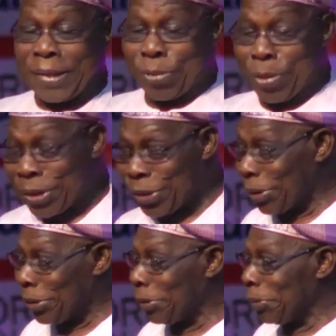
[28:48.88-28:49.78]
the question,
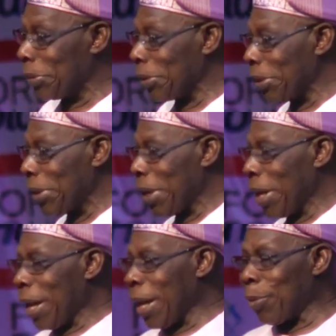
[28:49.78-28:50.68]

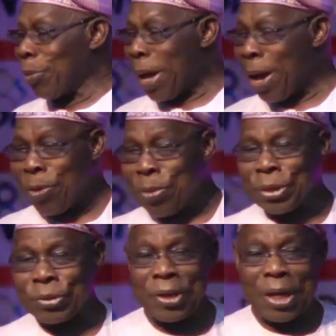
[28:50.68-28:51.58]
"Hey, how
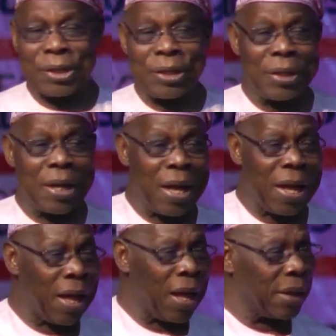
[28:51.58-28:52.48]
is
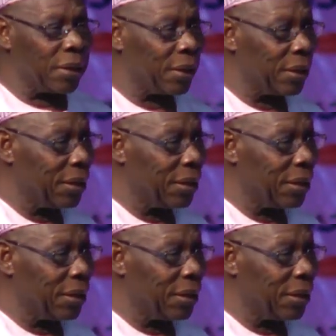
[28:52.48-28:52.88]
Nigeria and